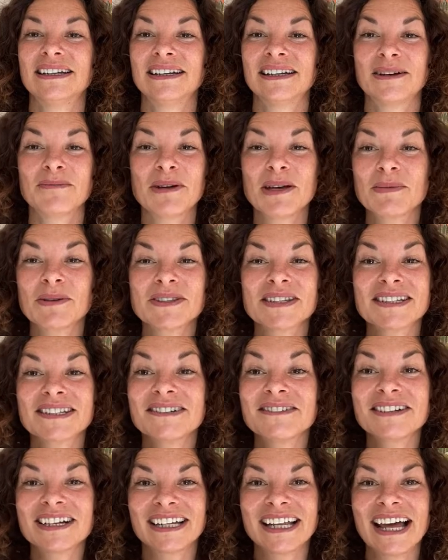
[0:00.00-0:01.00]
And people
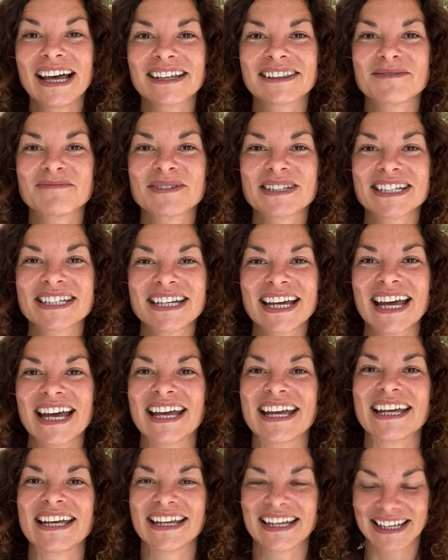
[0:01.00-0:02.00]
still collect them
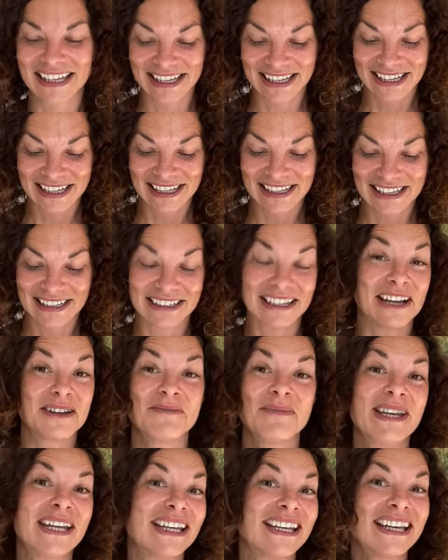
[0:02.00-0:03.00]
today, like
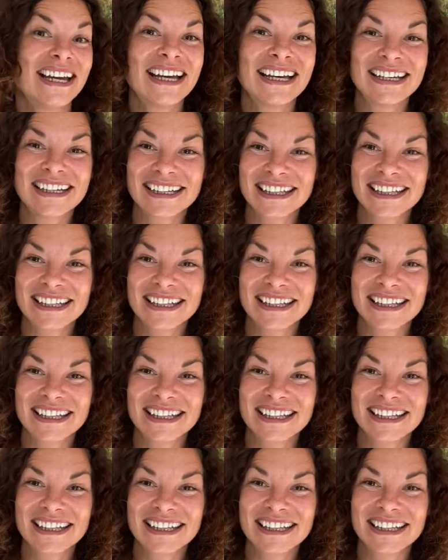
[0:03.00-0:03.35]
me.